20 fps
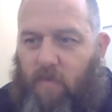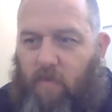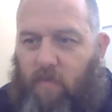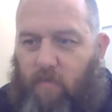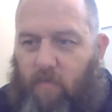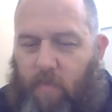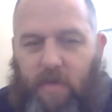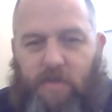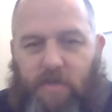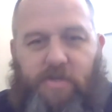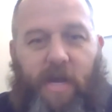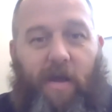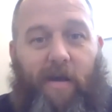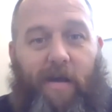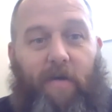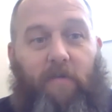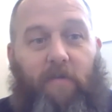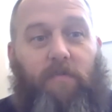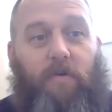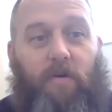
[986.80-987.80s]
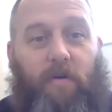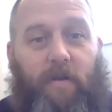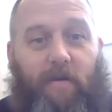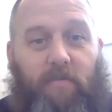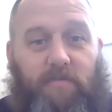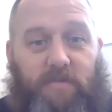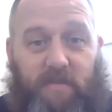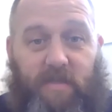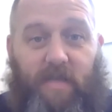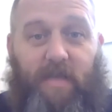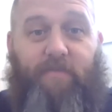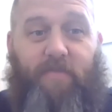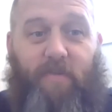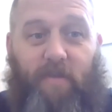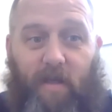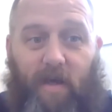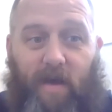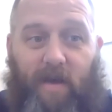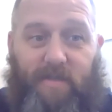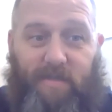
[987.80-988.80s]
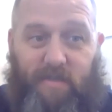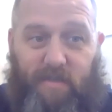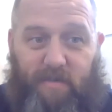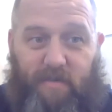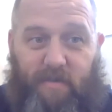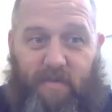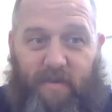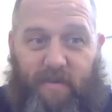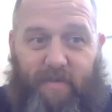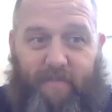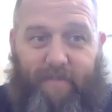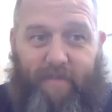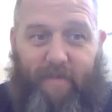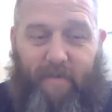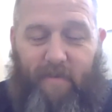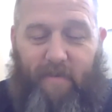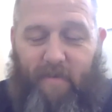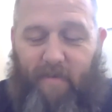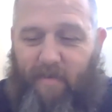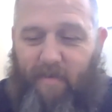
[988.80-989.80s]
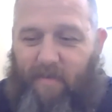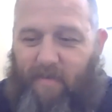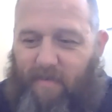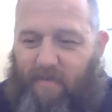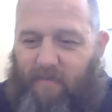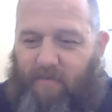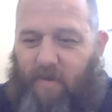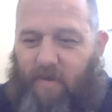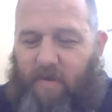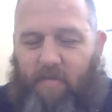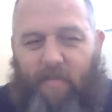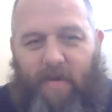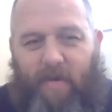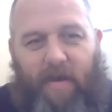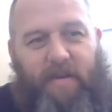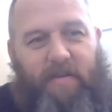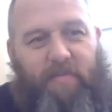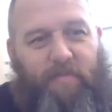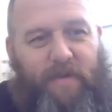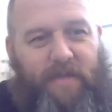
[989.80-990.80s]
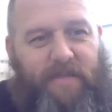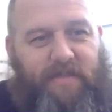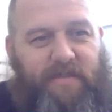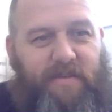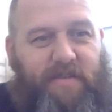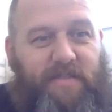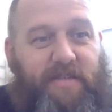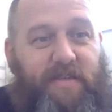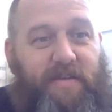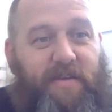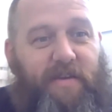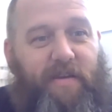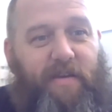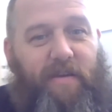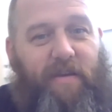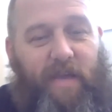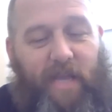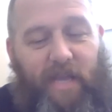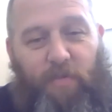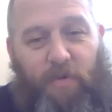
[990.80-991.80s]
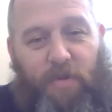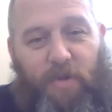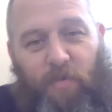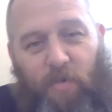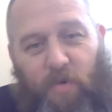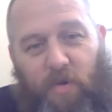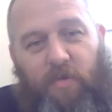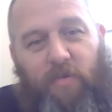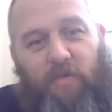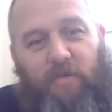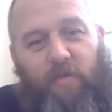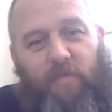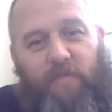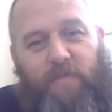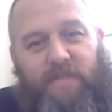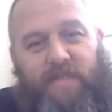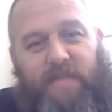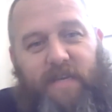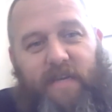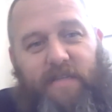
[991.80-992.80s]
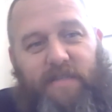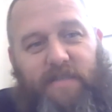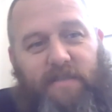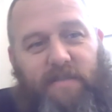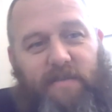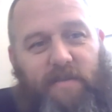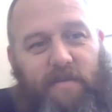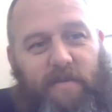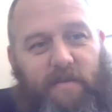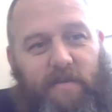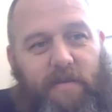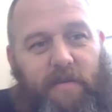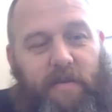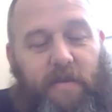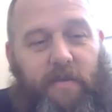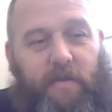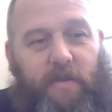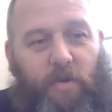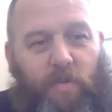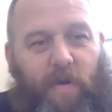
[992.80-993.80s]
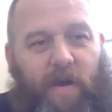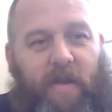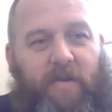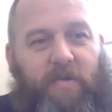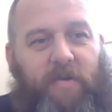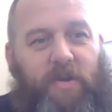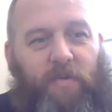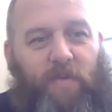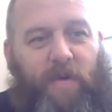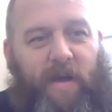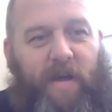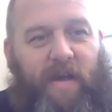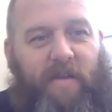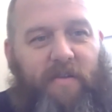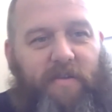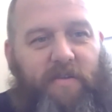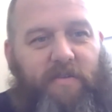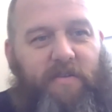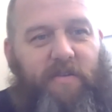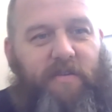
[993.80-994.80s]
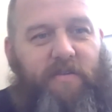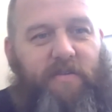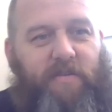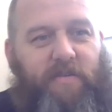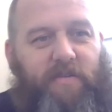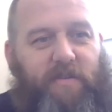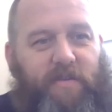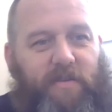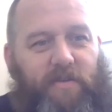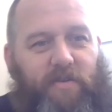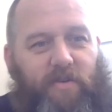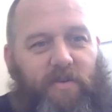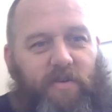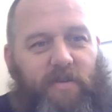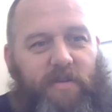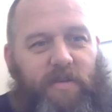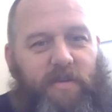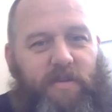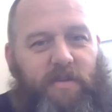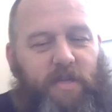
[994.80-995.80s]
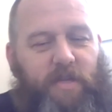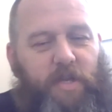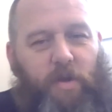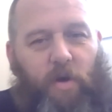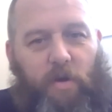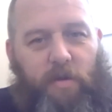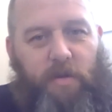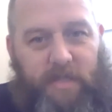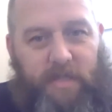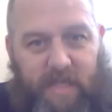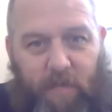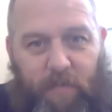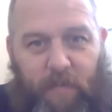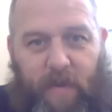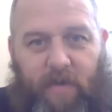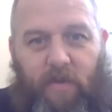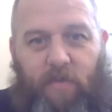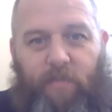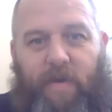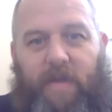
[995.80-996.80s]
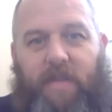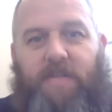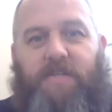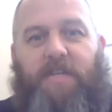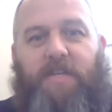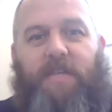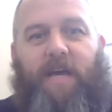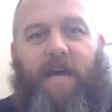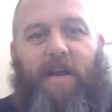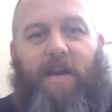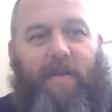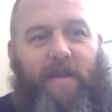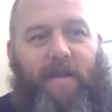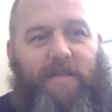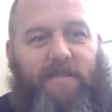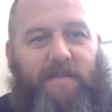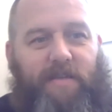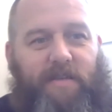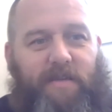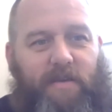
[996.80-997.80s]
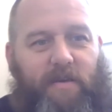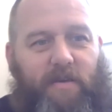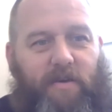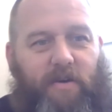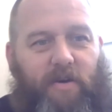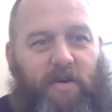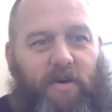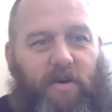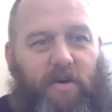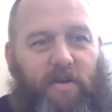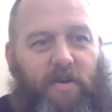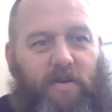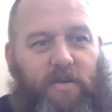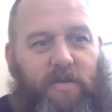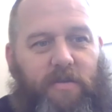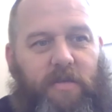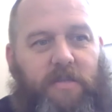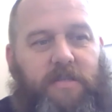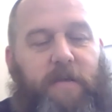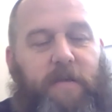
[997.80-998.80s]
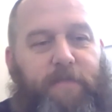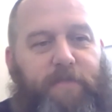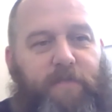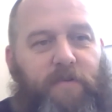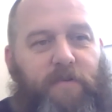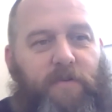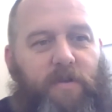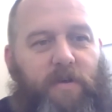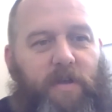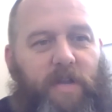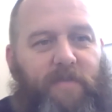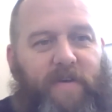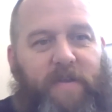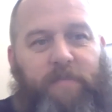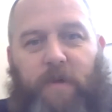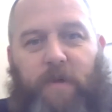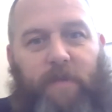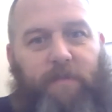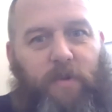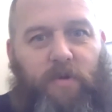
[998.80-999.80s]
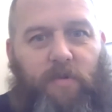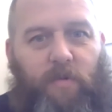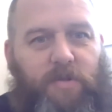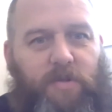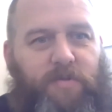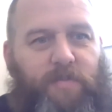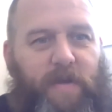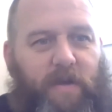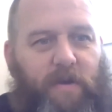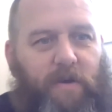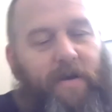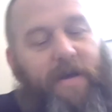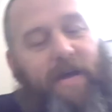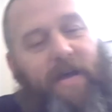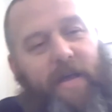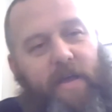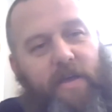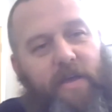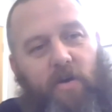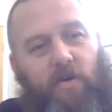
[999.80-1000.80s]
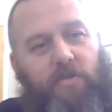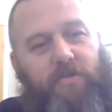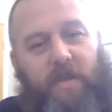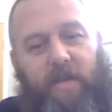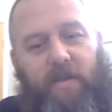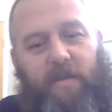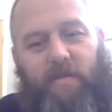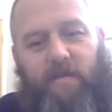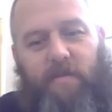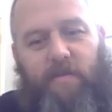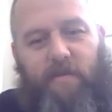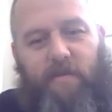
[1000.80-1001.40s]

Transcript: big shout out going out to Dave Clarkson, anyway, friend of mine in business. He was the one who come and says, you are who you are, and you're not your typical managing director, you're different. And I've had people come up to me and go, "Hi, you're Dean."